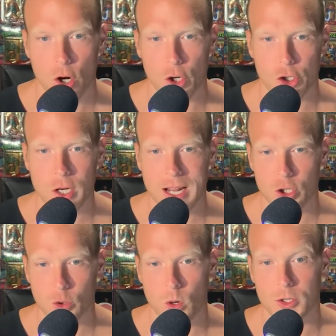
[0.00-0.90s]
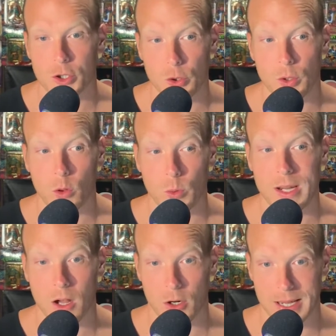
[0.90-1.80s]
or should I just run 200 to
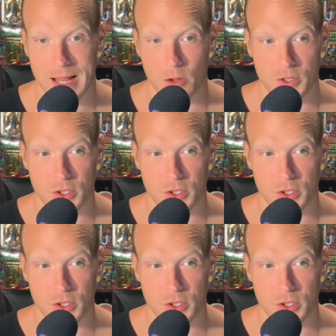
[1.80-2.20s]
300 calorie